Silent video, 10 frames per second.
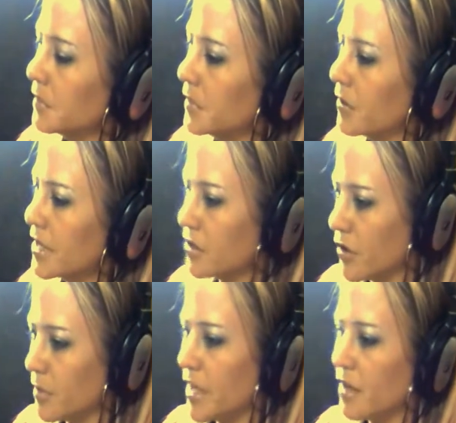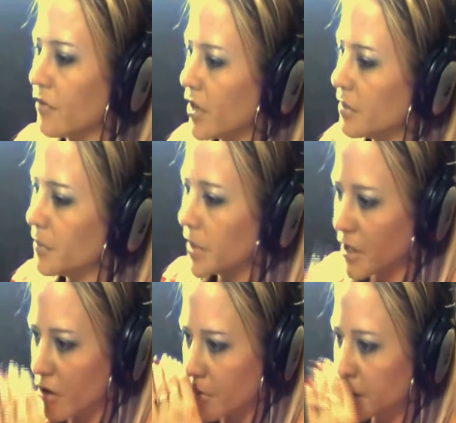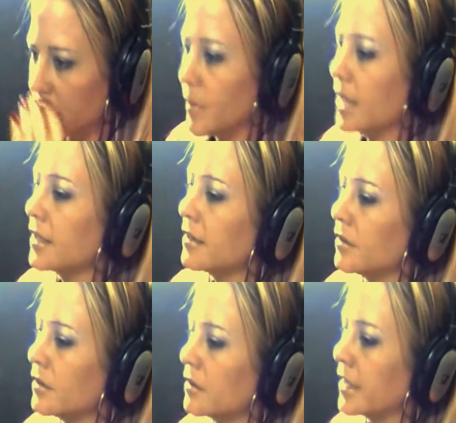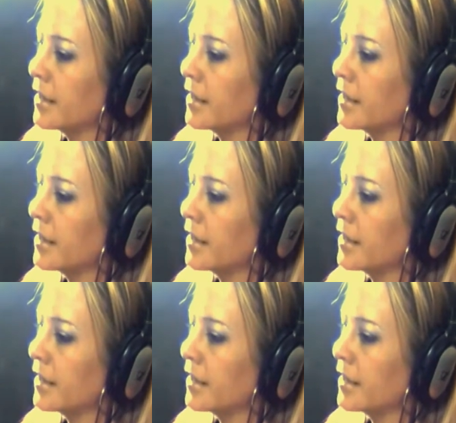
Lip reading: they started making fun of me, picking on me little by little.